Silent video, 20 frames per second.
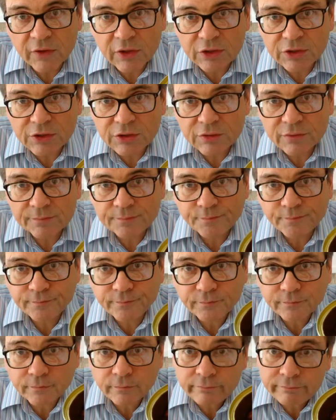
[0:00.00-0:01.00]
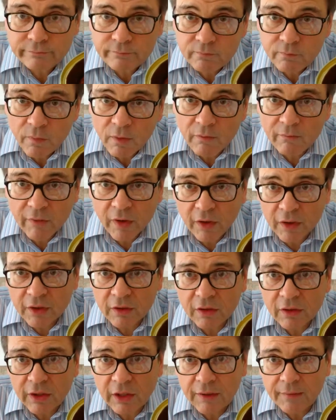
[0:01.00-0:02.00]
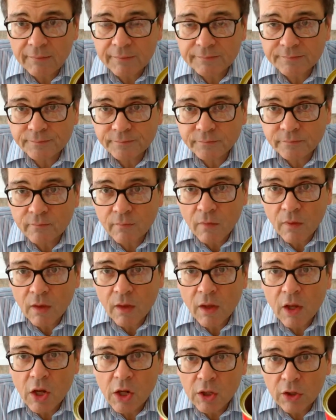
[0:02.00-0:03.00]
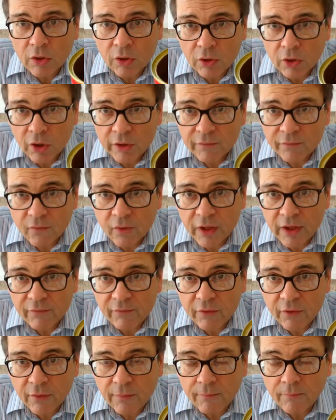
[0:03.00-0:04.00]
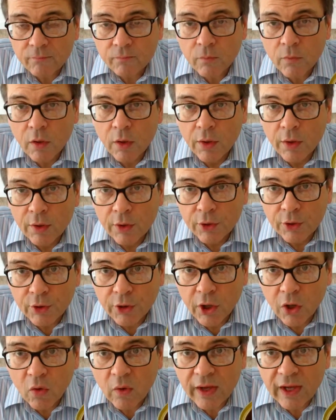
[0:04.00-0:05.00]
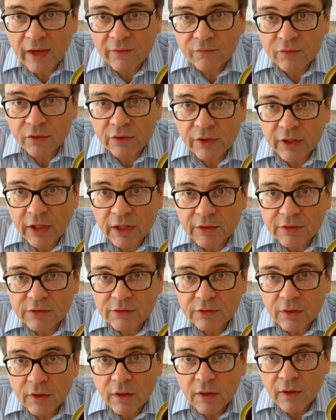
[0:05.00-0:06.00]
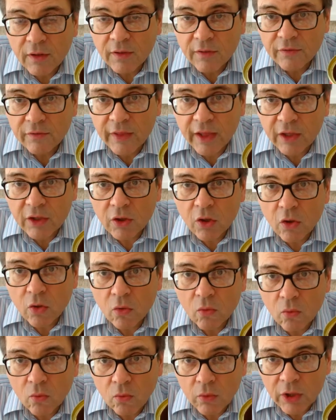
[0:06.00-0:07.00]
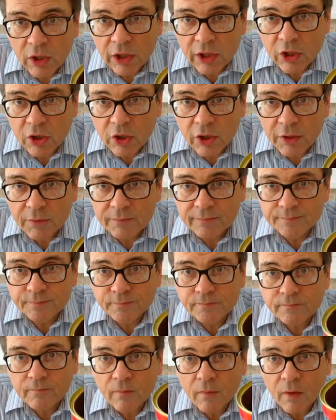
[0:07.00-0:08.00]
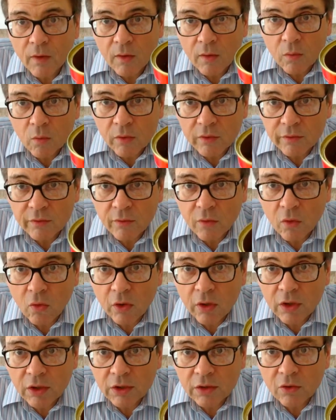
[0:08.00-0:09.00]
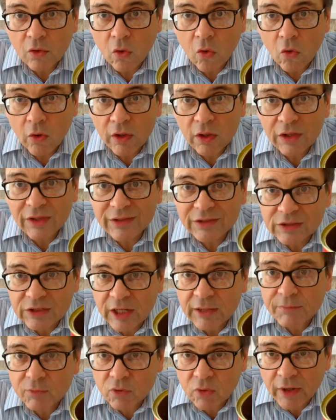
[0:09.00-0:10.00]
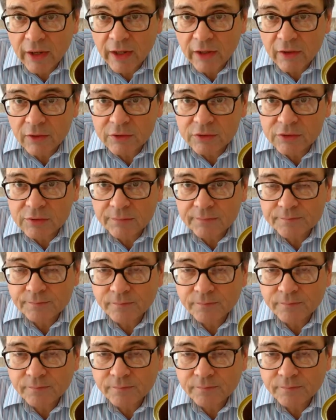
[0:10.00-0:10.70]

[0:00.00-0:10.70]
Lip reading: fish, very clean, good flavor, no aftertaste. They go really good with oily type crackers,